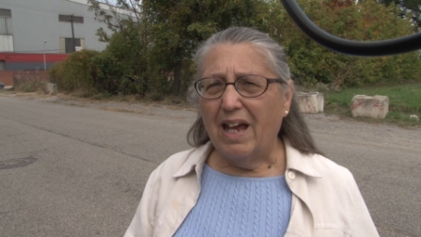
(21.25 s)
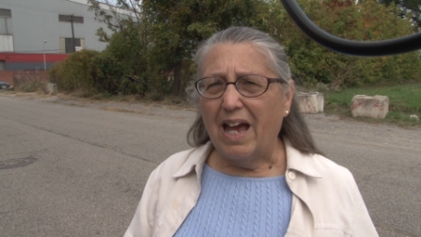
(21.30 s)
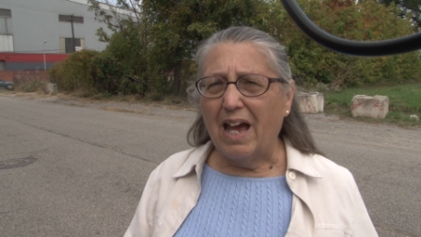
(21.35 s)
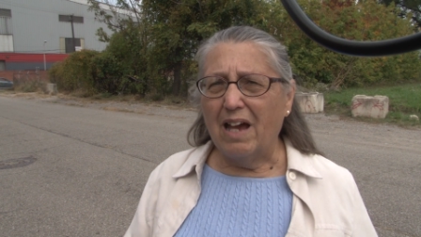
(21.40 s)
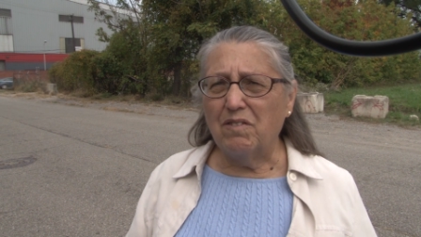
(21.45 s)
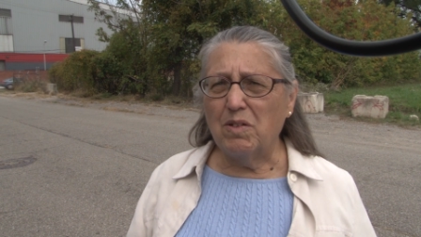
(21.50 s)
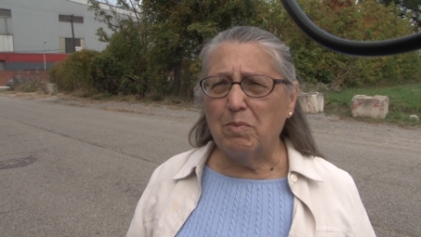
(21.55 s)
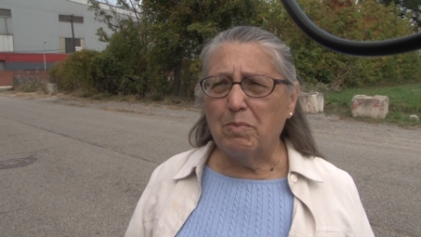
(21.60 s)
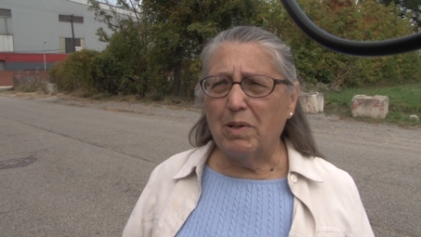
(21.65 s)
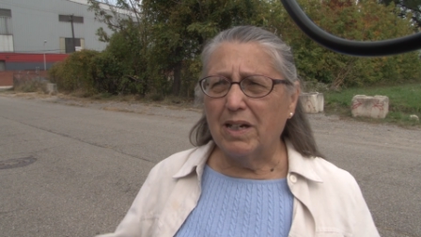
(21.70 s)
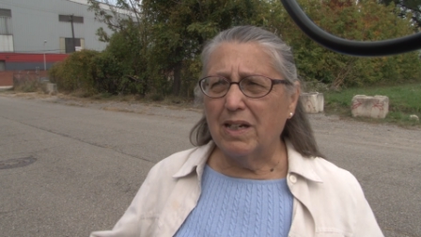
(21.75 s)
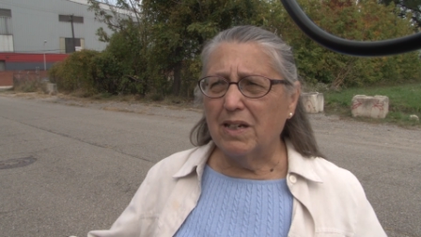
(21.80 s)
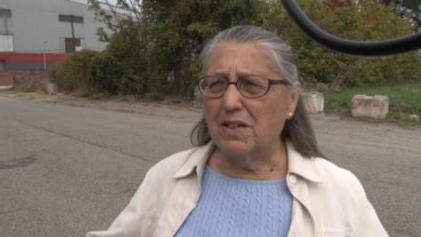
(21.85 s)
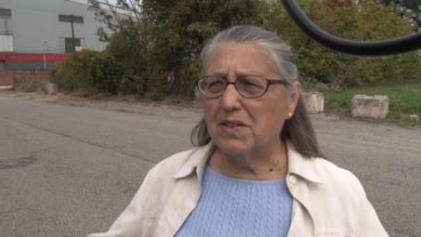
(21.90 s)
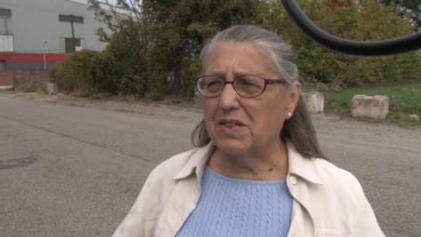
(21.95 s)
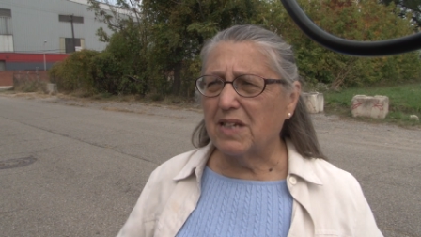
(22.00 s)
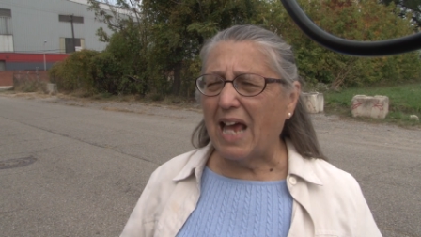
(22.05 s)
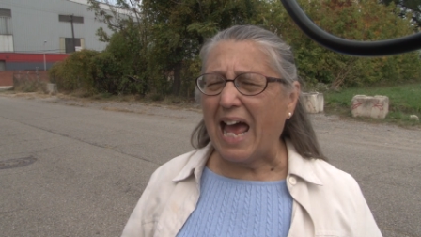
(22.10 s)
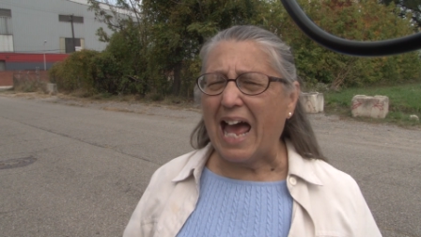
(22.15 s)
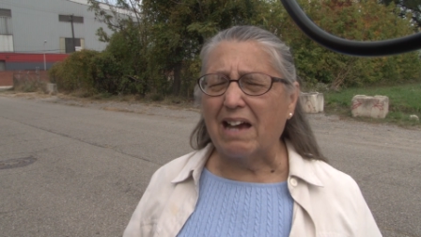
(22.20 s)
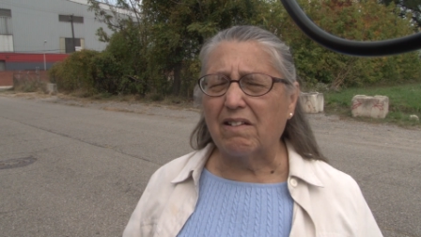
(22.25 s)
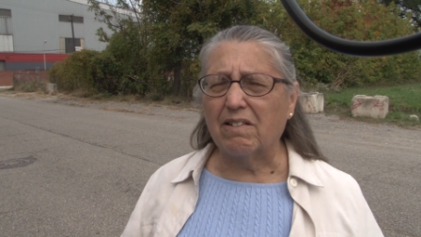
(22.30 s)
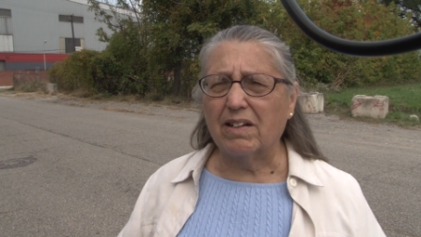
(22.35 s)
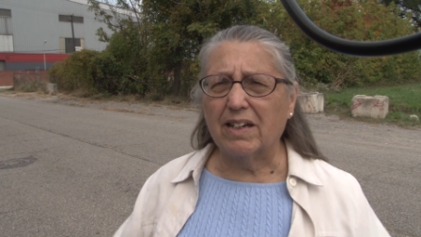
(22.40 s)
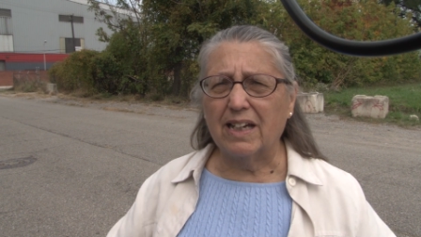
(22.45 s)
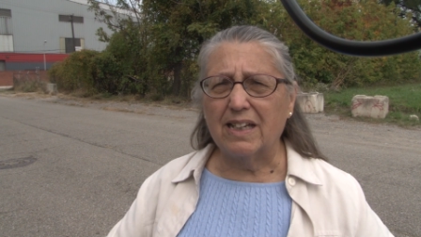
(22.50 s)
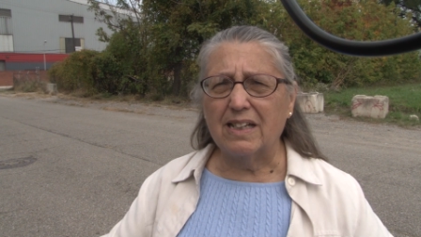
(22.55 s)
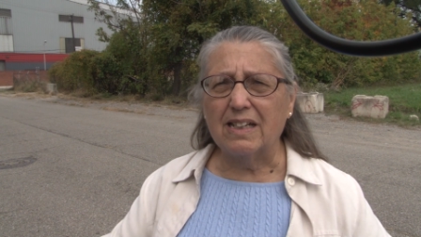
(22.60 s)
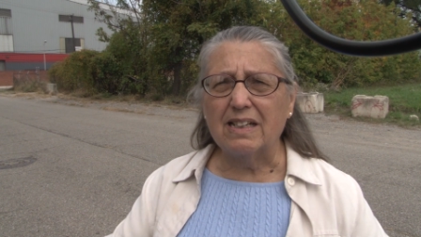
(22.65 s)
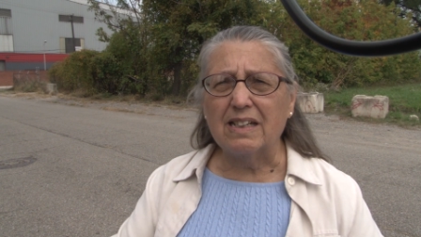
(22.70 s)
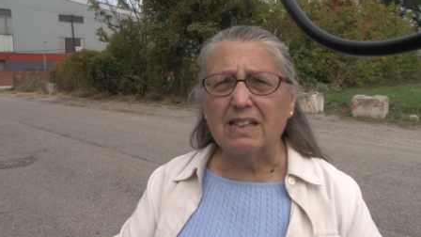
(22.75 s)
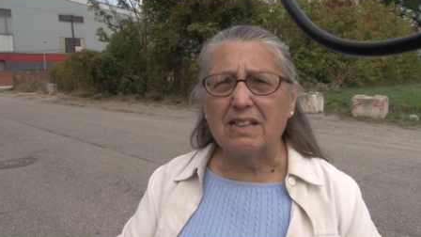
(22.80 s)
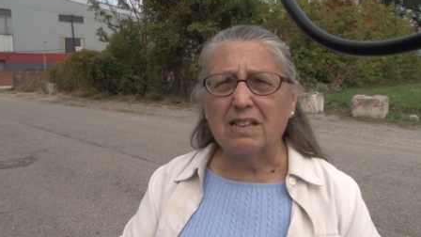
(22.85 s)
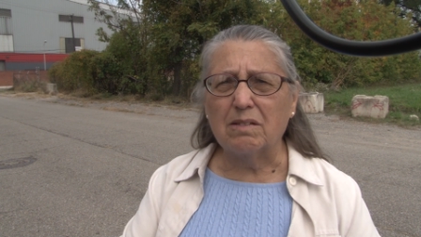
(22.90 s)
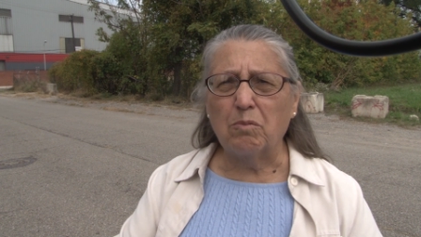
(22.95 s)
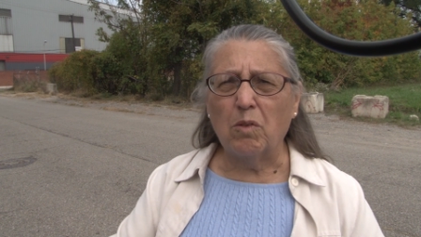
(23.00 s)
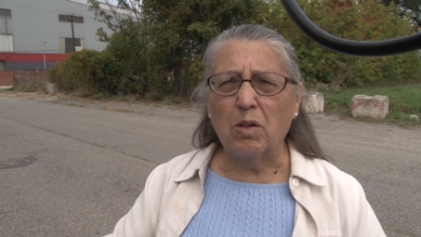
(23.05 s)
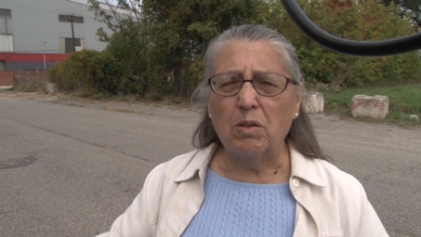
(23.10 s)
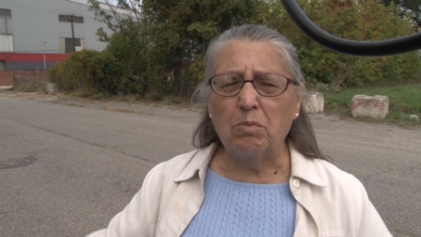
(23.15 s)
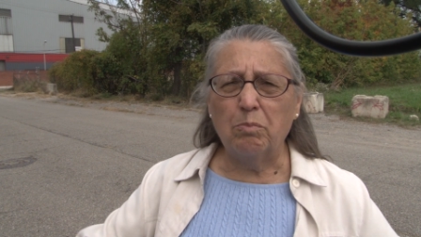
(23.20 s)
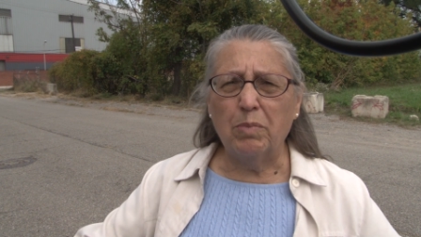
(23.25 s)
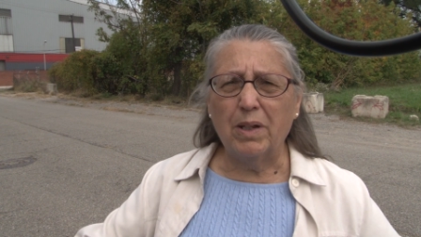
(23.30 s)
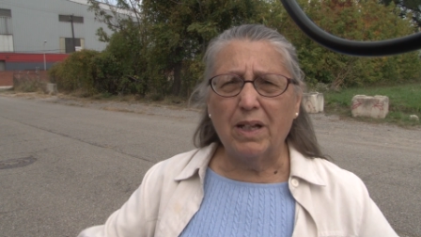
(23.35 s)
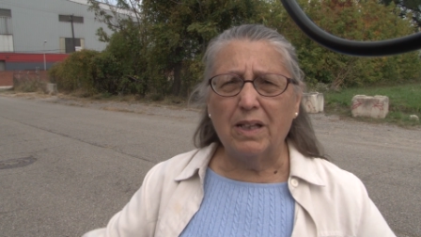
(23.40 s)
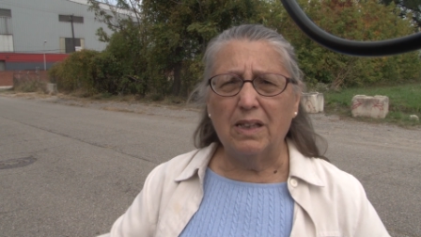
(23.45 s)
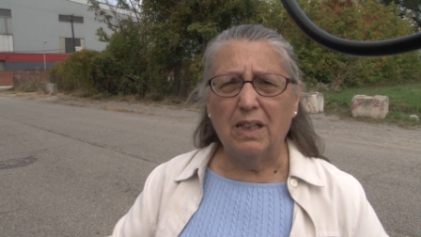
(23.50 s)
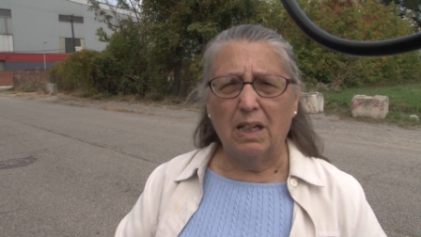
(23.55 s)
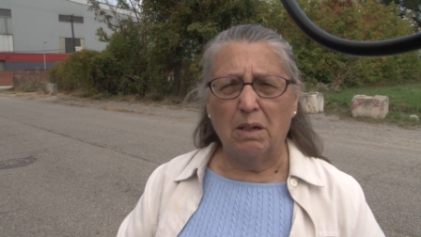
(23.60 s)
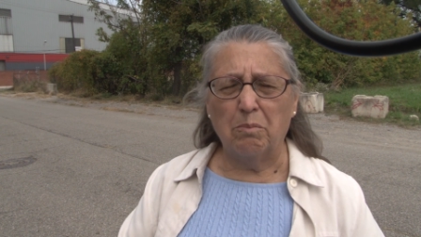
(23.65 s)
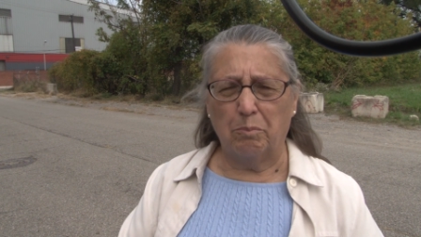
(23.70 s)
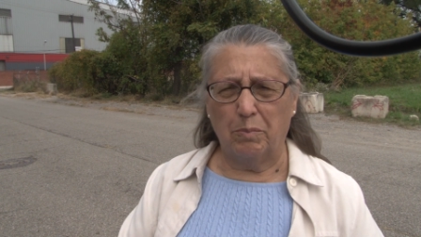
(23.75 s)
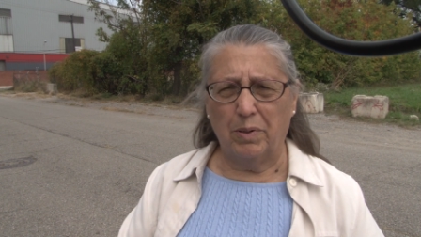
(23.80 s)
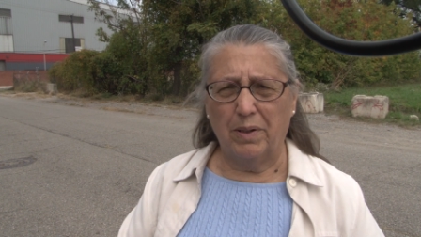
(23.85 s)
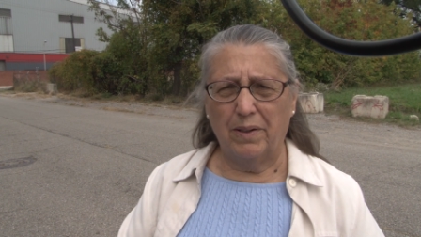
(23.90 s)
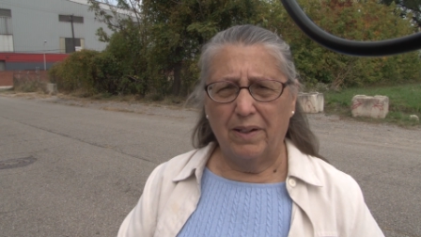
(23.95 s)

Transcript: everybody is aggregated into one big lump.